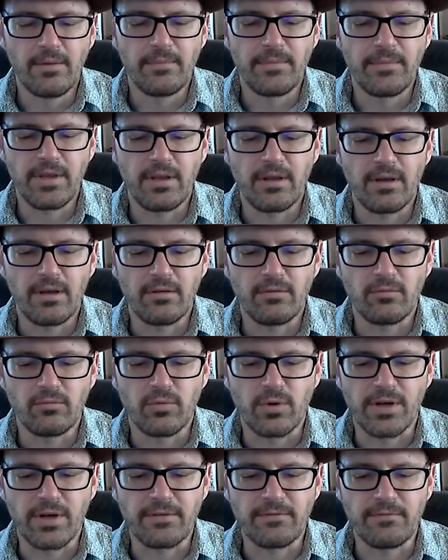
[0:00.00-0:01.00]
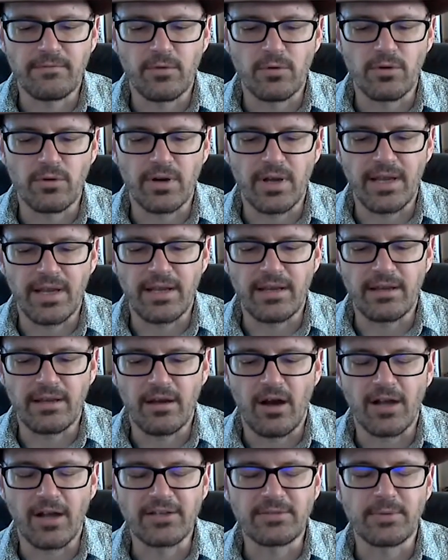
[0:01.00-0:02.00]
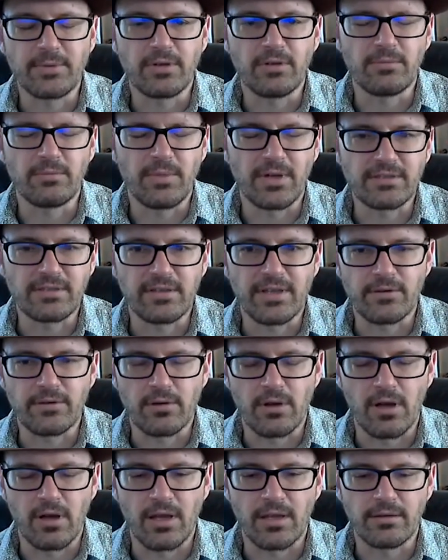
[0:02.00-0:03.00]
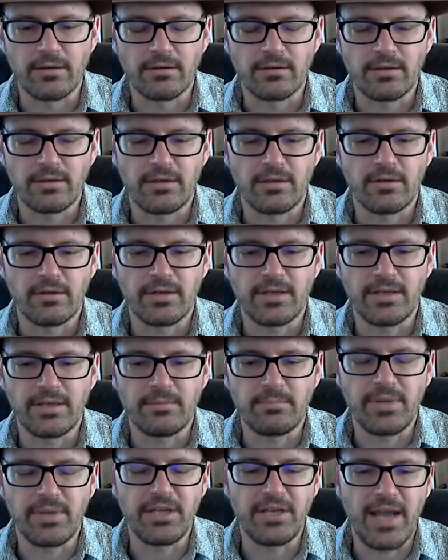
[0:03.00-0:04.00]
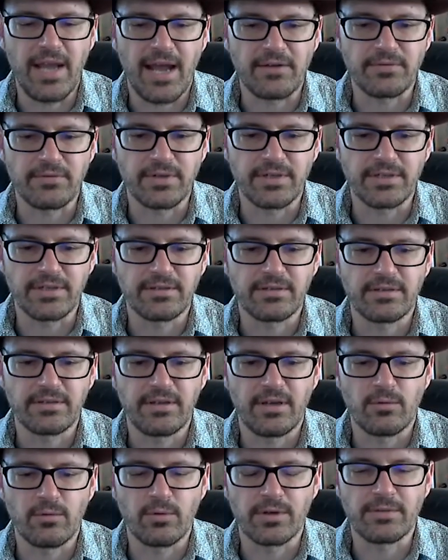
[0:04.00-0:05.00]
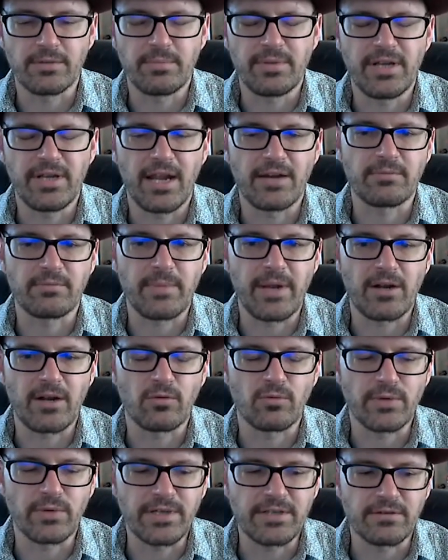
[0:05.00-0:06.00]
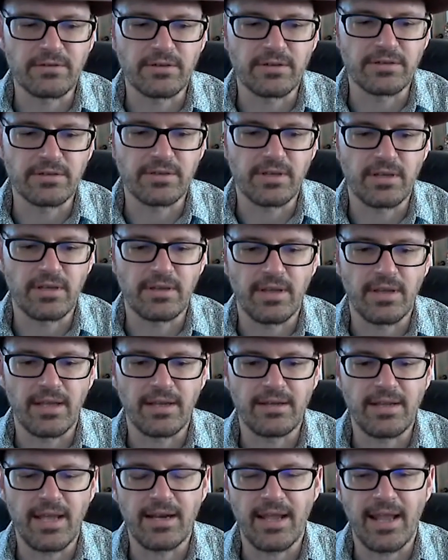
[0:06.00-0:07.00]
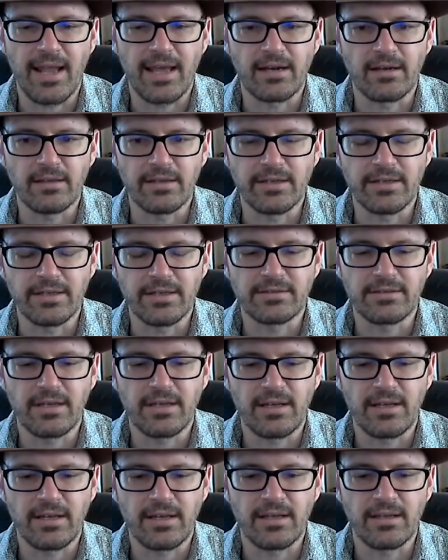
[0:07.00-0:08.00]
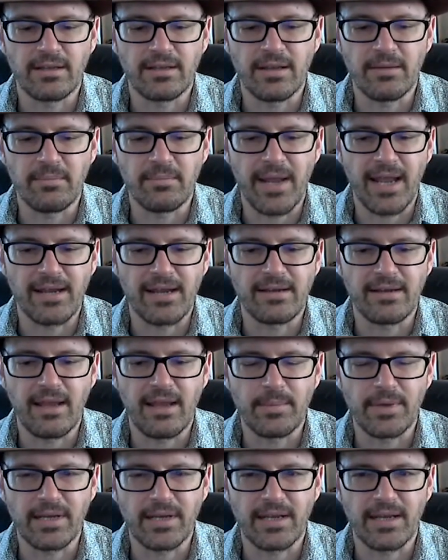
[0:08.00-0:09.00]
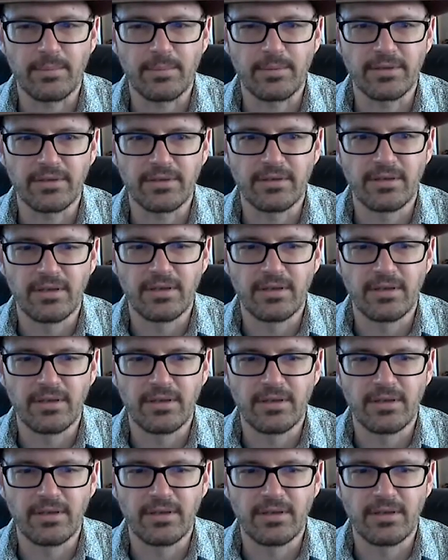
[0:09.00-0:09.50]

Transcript: working for a hospital much later on, in pediatrics, I worked in pediatric medical research and then data analytics, and the pandemic happened.